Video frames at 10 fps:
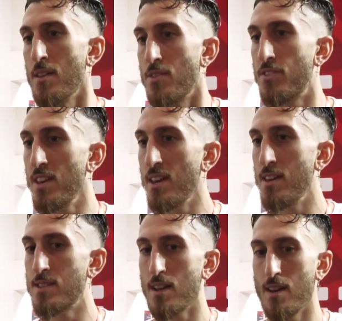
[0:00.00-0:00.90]
The thing
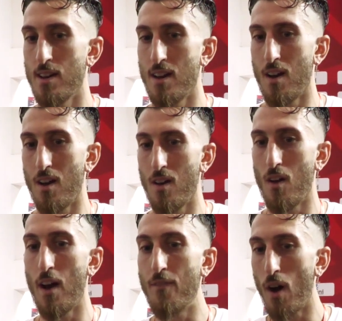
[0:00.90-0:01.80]
is, uh,
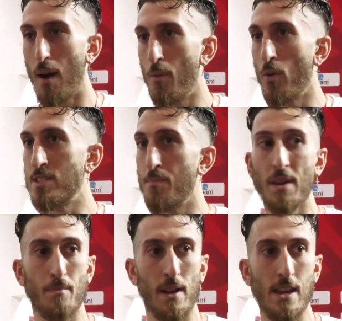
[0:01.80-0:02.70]
i am always a
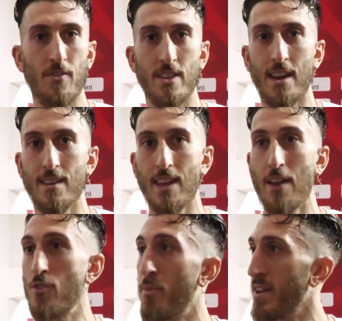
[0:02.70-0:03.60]
big believer that
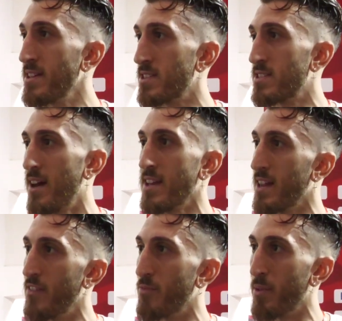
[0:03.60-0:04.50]
everybody is a starting
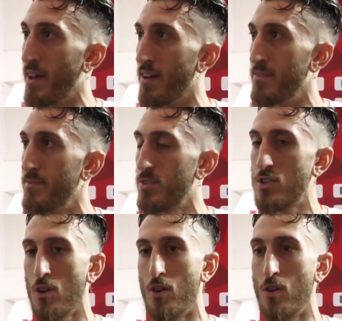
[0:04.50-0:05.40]
11 player.
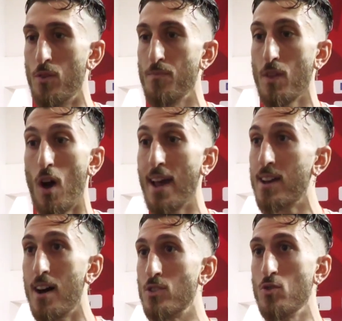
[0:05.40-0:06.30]
So I
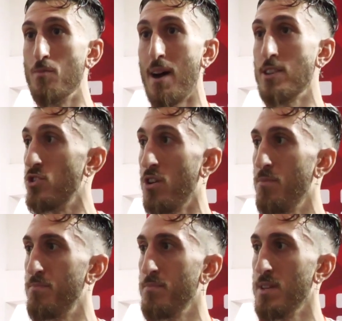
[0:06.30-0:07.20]
can't do my
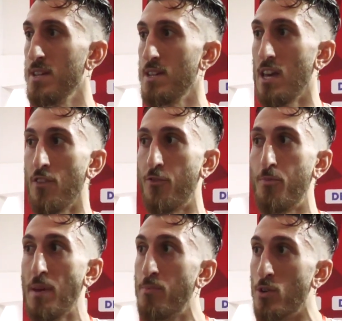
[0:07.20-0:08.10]
job
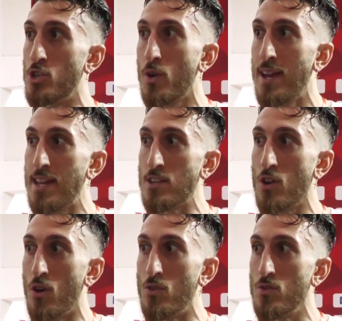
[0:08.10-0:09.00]
if people in training
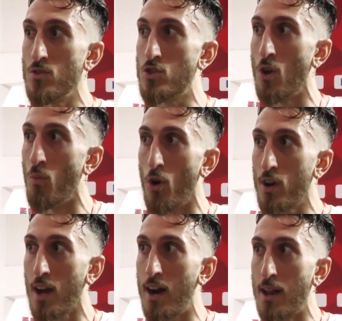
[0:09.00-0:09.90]
don't don't
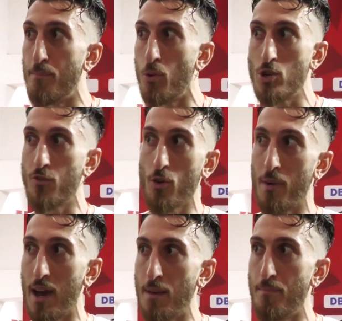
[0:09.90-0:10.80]
work hard and push for
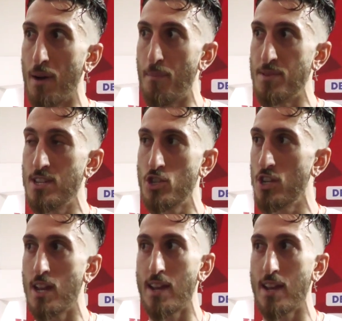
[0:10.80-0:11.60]
my, my position.